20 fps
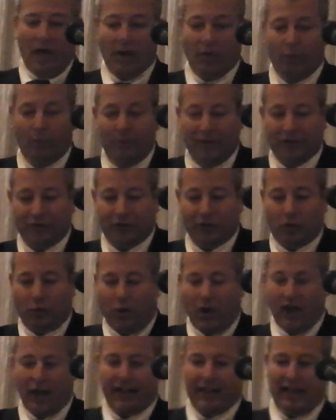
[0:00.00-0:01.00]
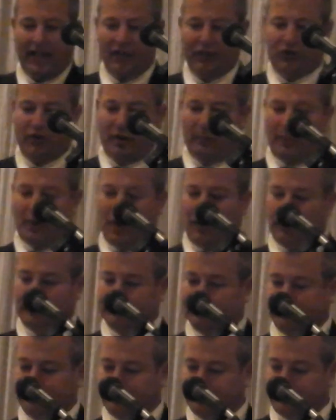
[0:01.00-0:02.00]
I will miss the quiet guy, Jimbo.
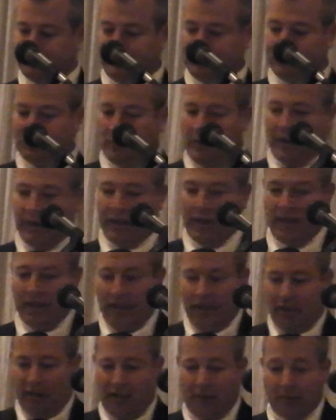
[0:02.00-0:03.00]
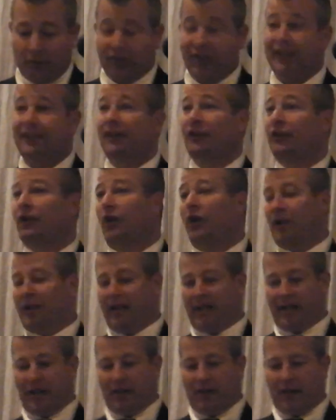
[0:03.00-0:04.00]
He was like the dog I
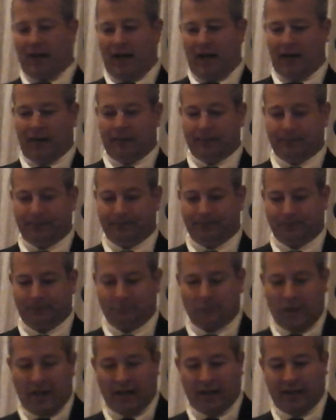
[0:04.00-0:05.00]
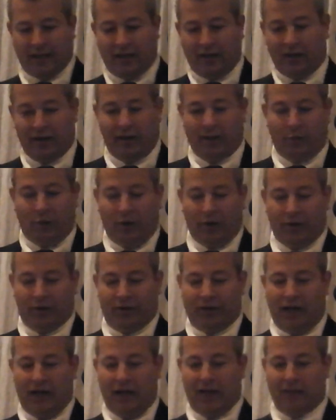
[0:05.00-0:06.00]
never had. I'd yell at him all the
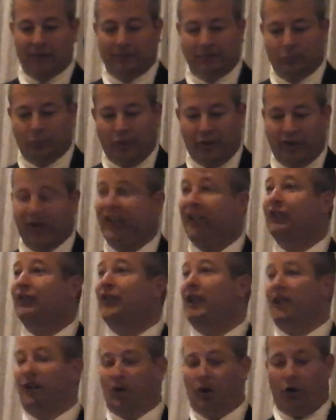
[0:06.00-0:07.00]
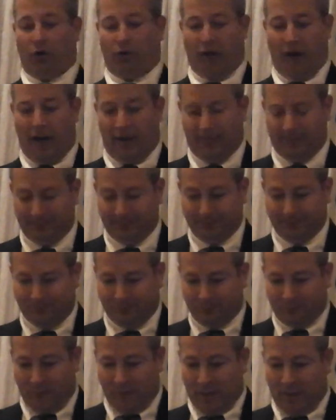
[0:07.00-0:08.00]
time when things didn't go right.
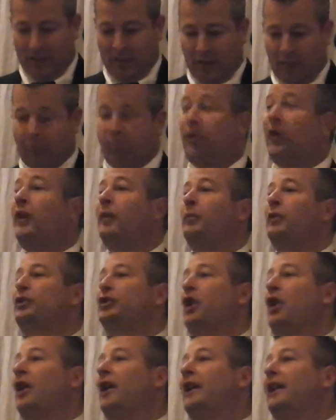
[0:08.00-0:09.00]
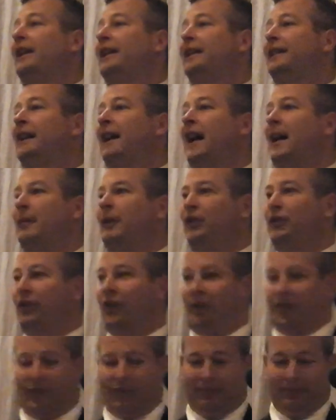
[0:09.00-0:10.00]
For the majority of the time, he
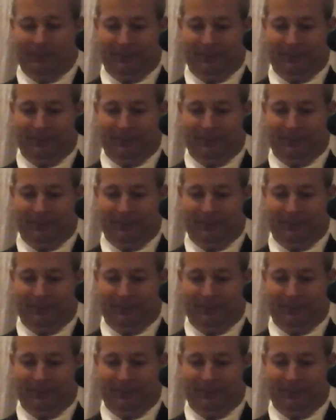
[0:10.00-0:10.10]
took it.